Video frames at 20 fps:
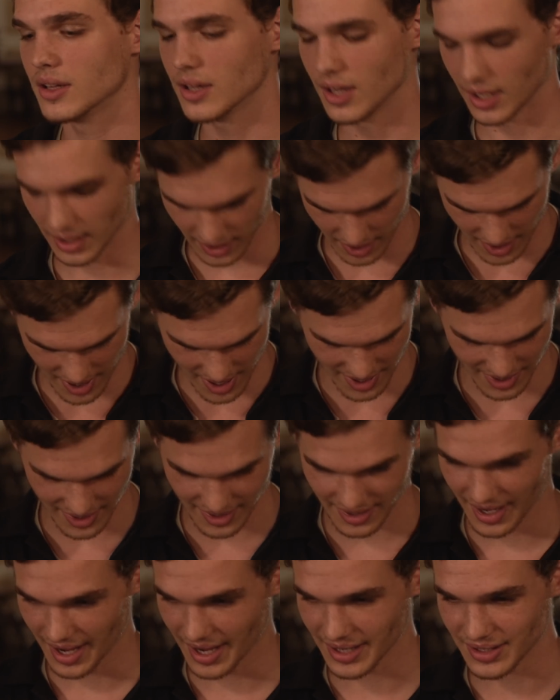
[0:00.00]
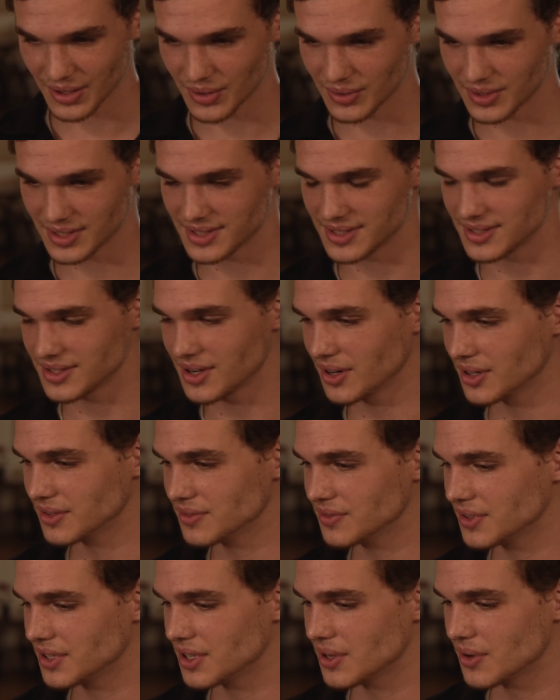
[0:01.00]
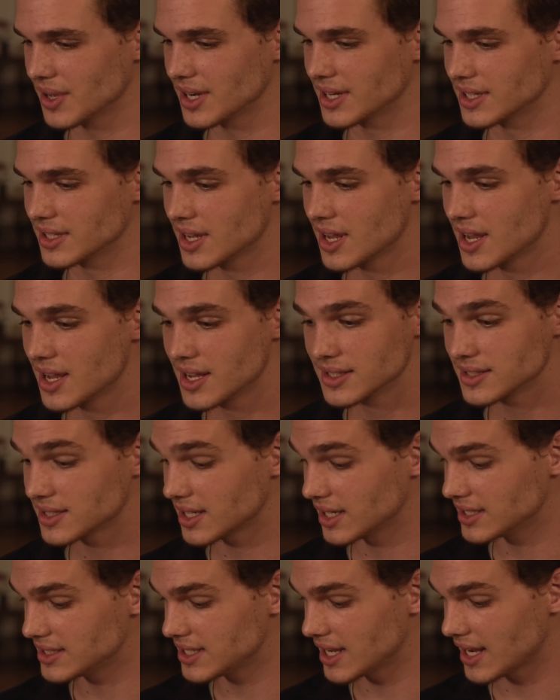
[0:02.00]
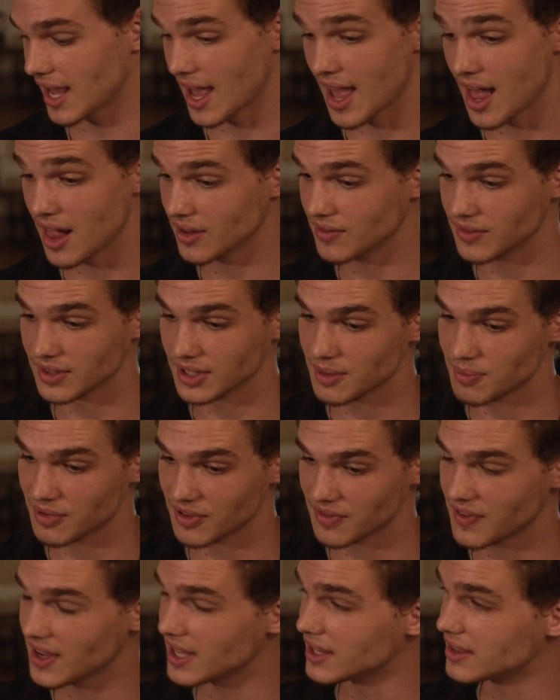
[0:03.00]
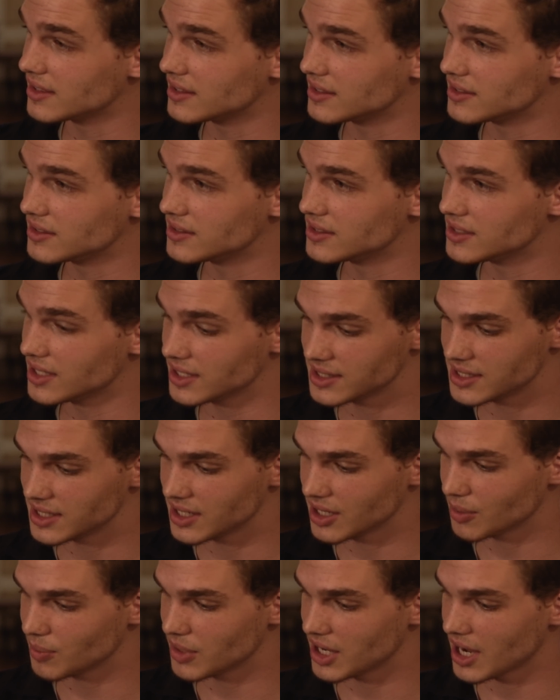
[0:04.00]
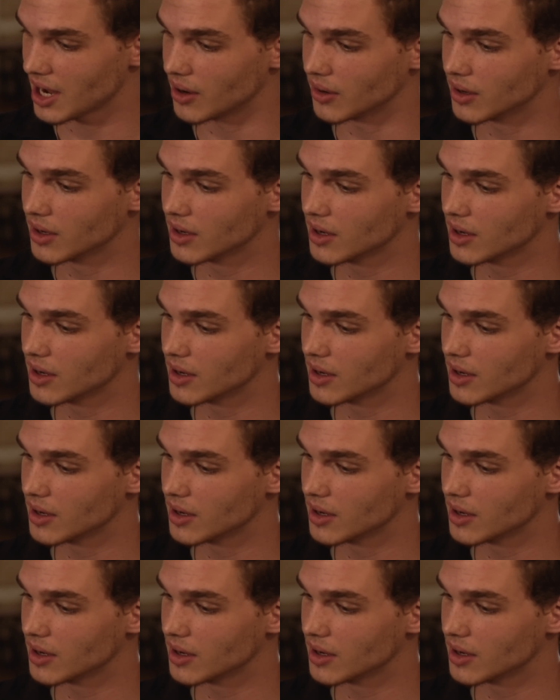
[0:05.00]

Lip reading: Look, I know this is hard for you, and it's gonna take a hell of a leap of faith just to hear me out.